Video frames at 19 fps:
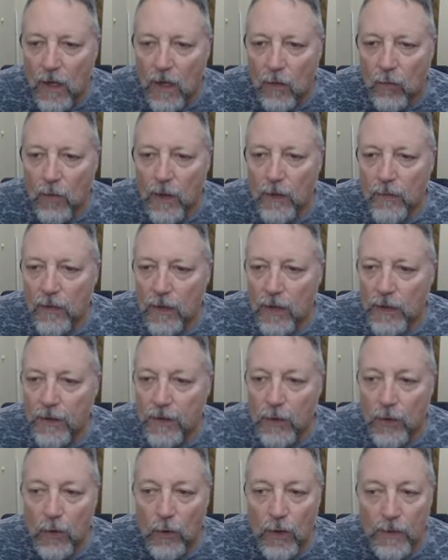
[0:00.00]
We were
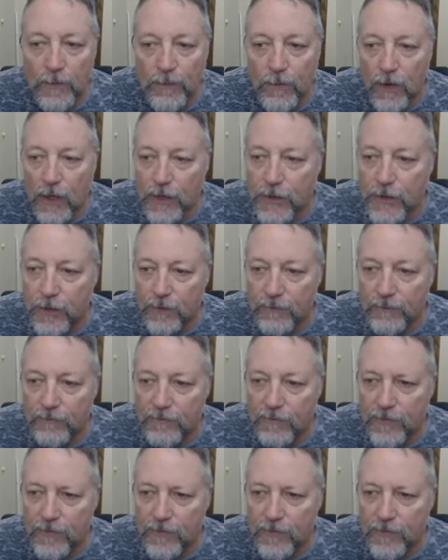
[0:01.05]
under great pressure,